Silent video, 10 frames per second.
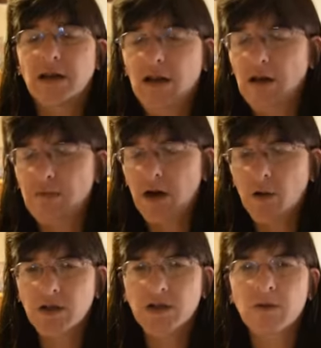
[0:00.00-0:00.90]
I
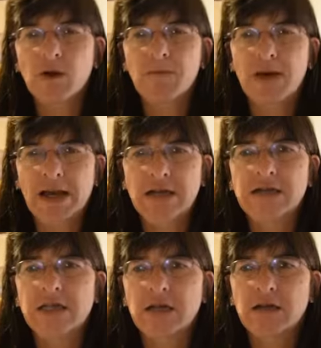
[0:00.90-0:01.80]
want to do a
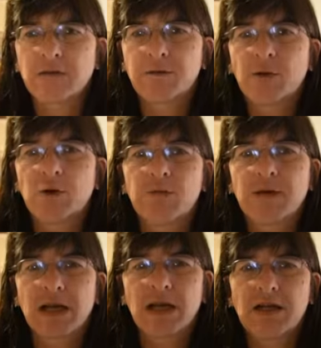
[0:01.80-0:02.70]
painting for
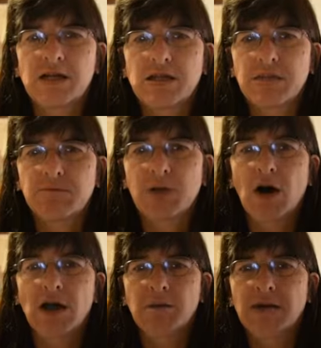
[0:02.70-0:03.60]
beginners
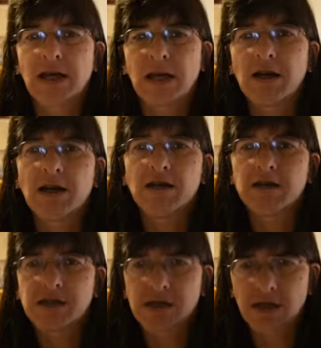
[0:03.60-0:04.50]
by a beginner
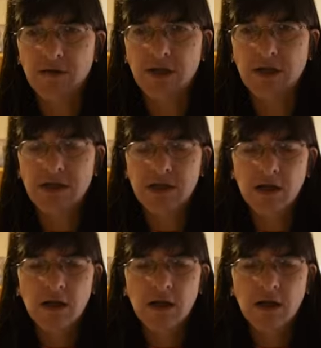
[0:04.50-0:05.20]
series.